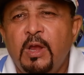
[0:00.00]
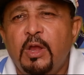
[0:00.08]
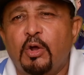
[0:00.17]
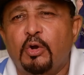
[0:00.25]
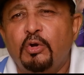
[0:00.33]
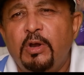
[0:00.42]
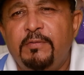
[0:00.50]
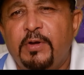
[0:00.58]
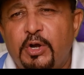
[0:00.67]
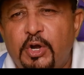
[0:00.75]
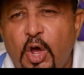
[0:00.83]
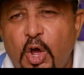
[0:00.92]
you got to leave
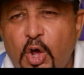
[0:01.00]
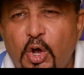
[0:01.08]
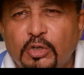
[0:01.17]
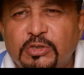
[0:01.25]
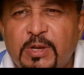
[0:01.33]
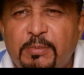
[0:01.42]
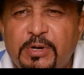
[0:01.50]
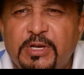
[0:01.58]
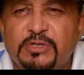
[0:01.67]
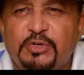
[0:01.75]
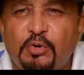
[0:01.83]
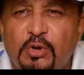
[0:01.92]
your dog, somebody
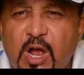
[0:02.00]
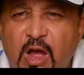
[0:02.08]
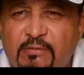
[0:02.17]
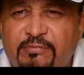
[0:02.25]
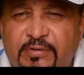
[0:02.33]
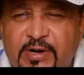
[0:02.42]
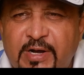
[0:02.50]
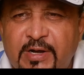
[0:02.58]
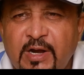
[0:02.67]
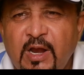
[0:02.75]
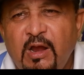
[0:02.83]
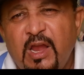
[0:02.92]
has to look after
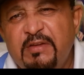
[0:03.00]
it,